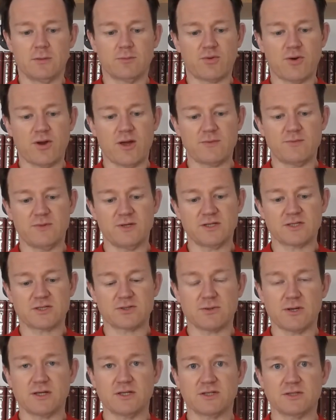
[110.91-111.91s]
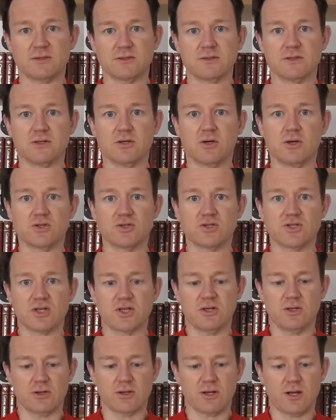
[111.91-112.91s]
pre-administration
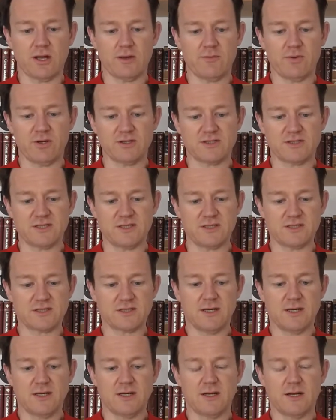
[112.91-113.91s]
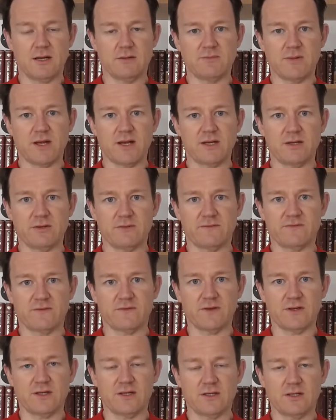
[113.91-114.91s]
unsecured liabilities and many of
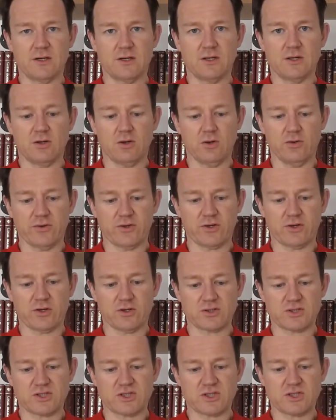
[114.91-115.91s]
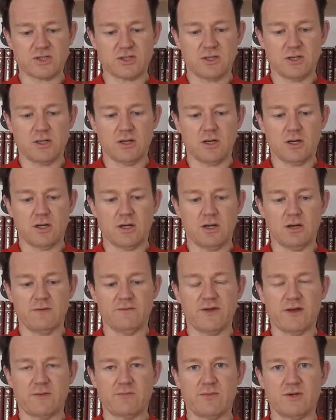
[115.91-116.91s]
the other costs of
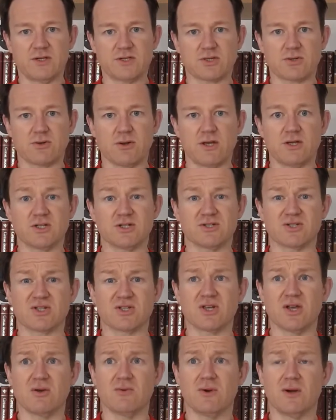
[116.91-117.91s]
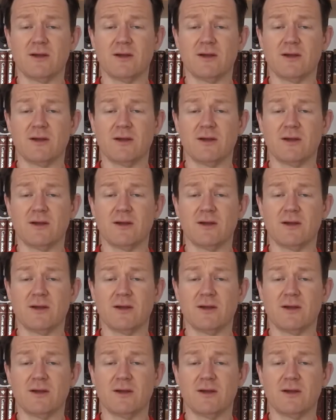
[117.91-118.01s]
the administration. So